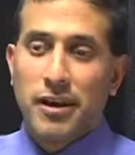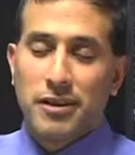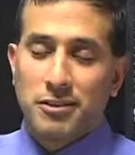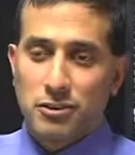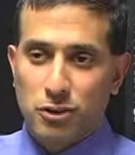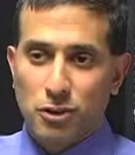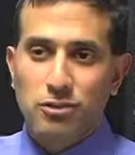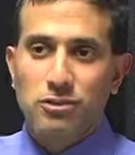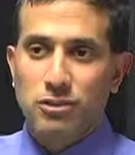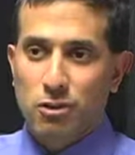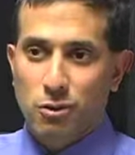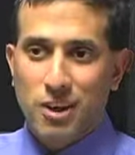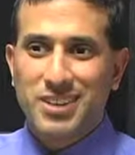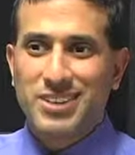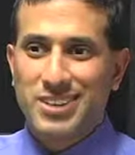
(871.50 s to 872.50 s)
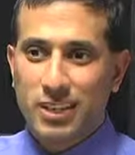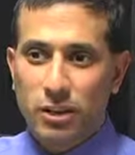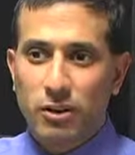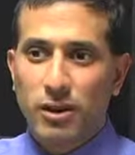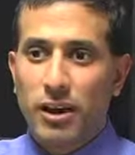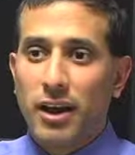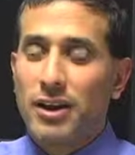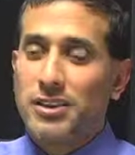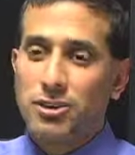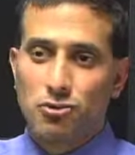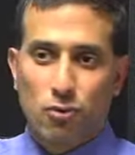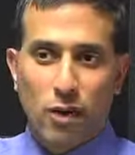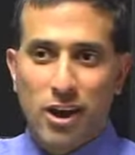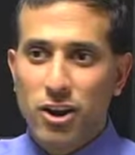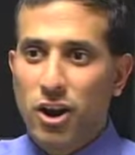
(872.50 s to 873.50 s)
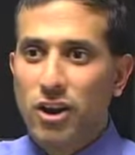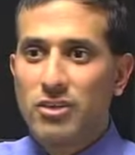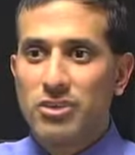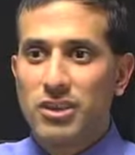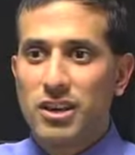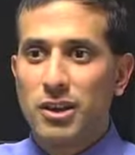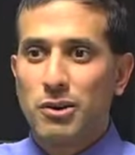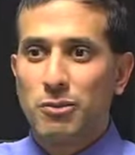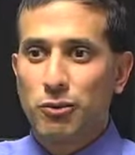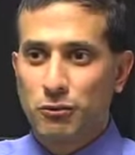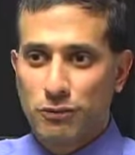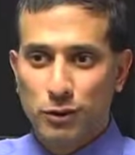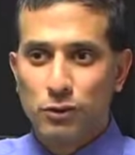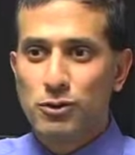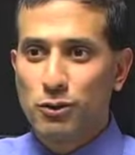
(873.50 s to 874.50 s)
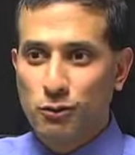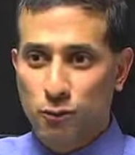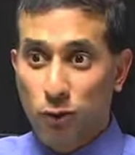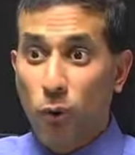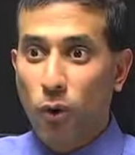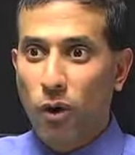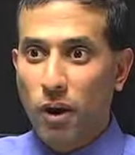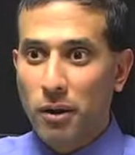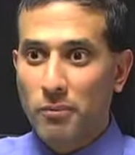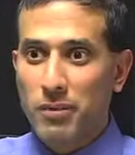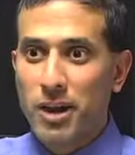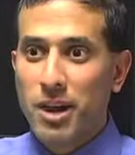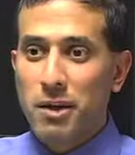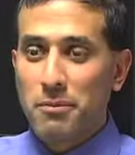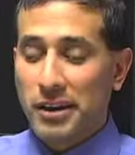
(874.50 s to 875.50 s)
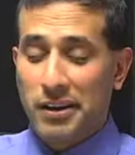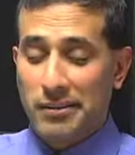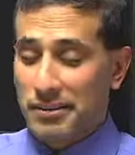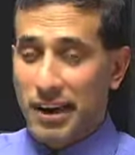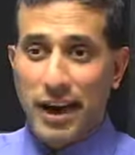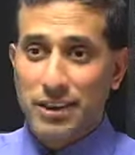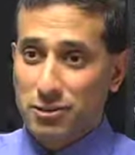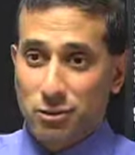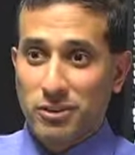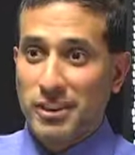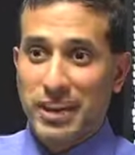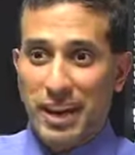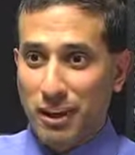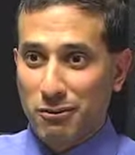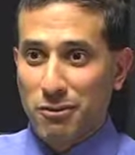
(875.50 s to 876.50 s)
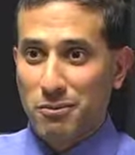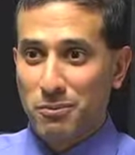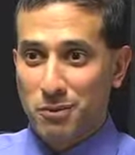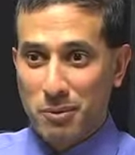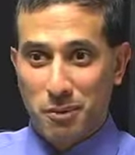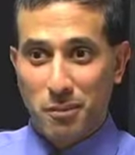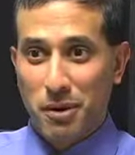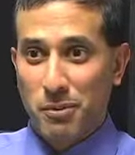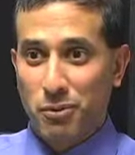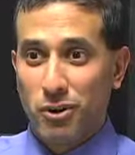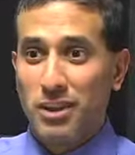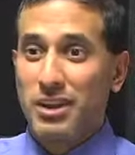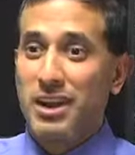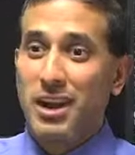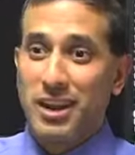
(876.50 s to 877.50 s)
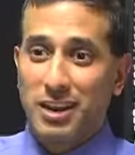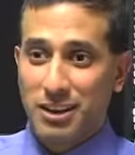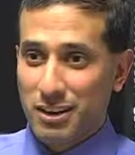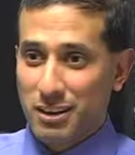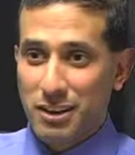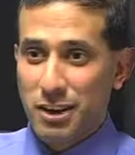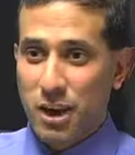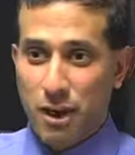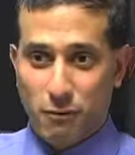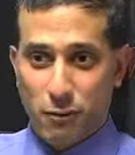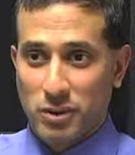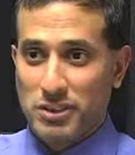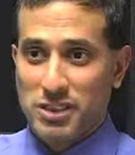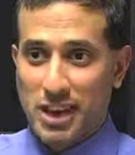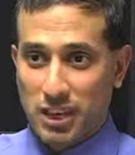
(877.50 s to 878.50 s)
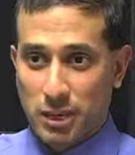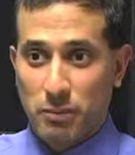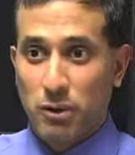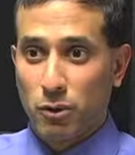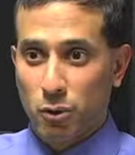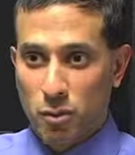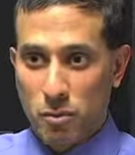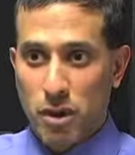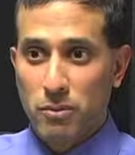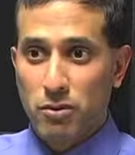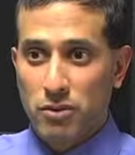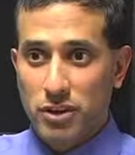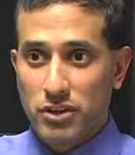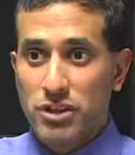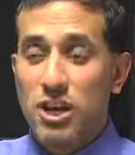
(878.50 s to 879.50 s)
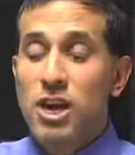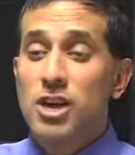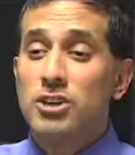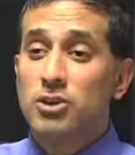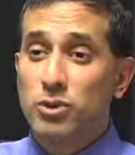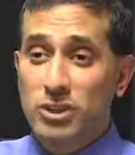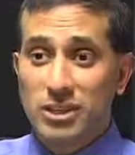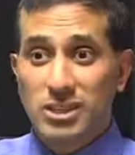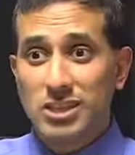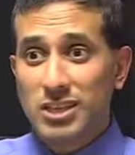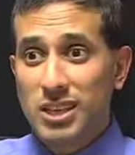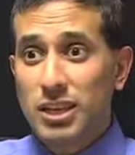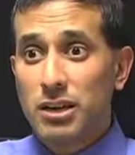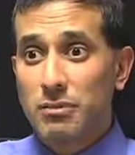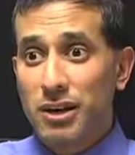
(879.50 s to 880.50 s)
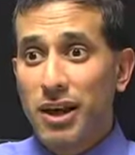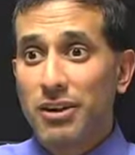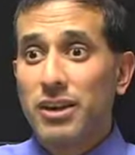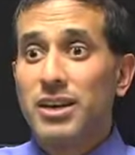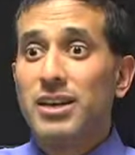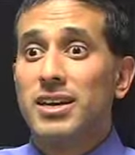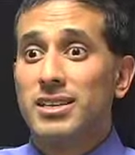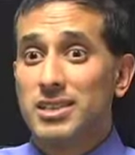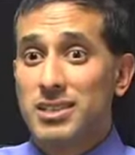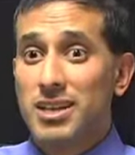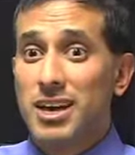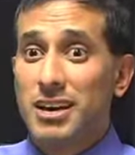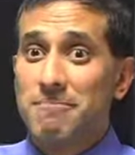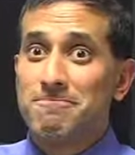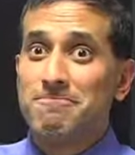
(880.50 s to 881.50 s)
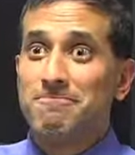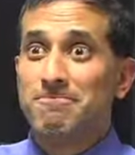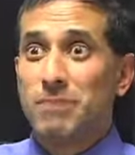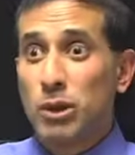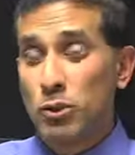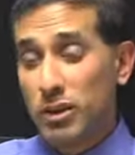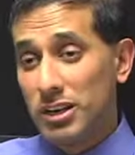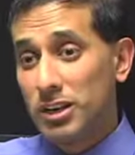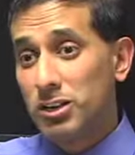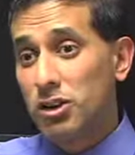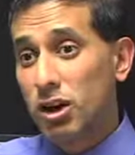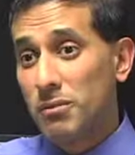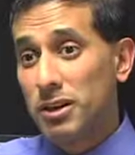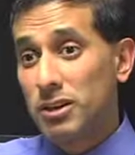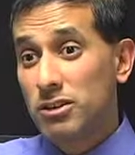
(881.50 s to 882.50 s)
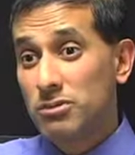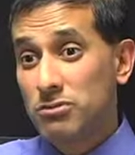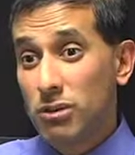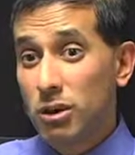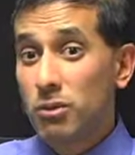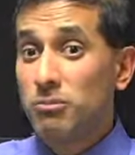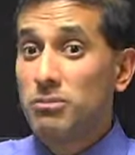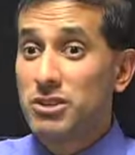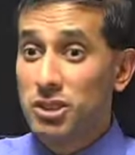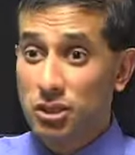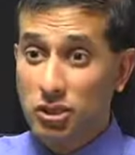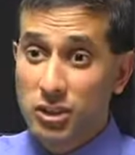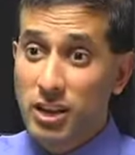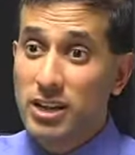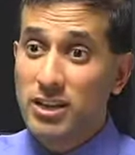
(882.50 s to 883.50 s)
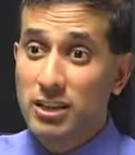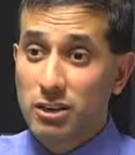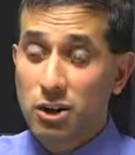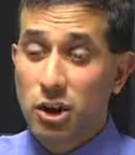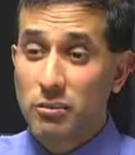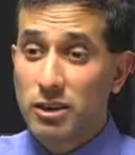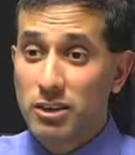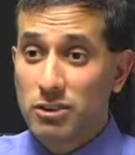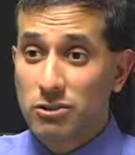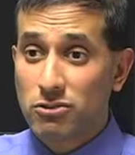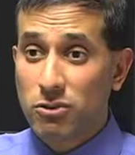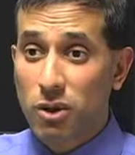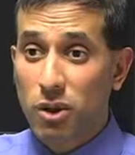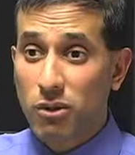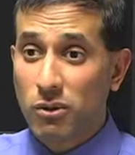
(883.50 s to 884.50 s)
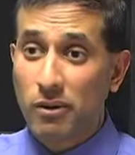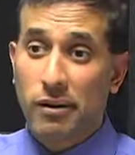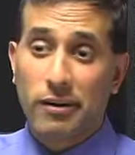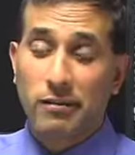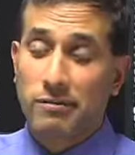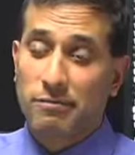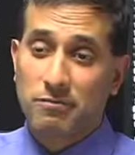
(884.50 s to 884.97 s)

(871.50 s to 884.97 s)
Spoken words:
So those are the criteria, and it's right on the refusal form, because I certainly can't remember it, and everyone's not going to be able to remember this. So you can think about it and say, do I need to call med control? Is it a good idea to call med control? Or